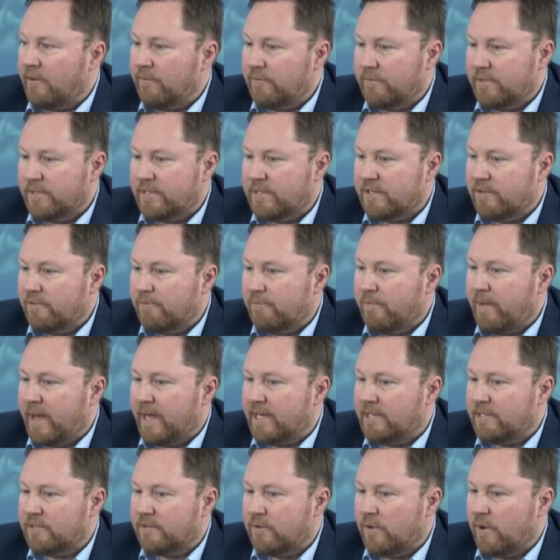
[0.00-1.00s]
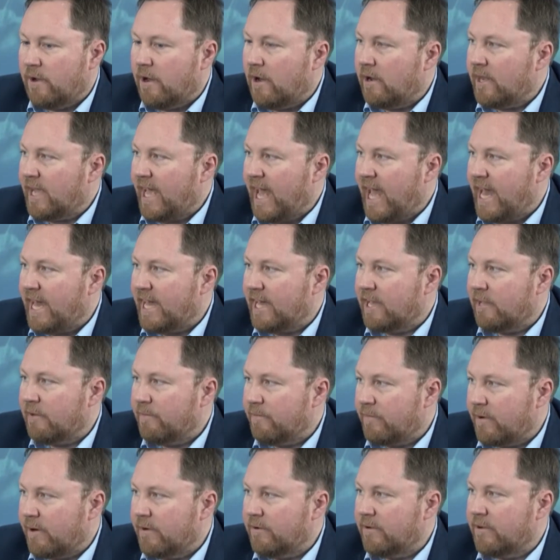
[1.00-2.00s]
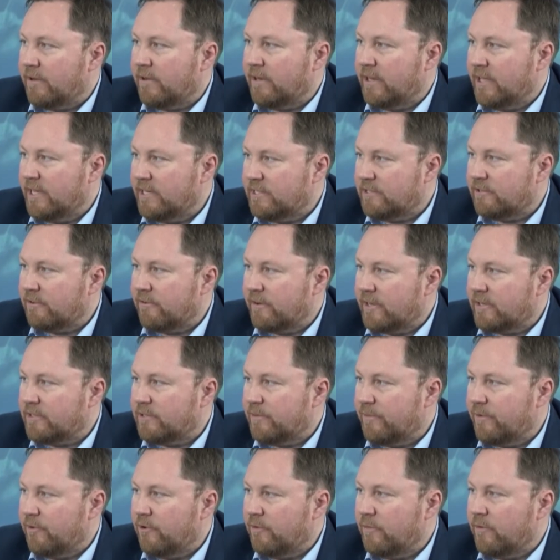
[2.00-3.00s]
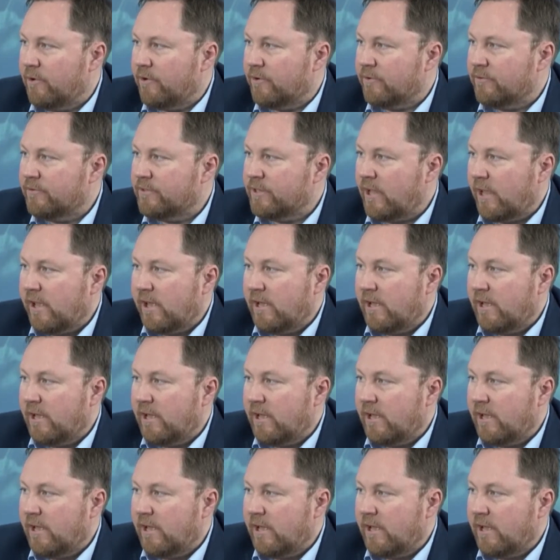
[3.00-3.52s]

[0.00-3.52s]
was still based on archaic, broken, historic support models.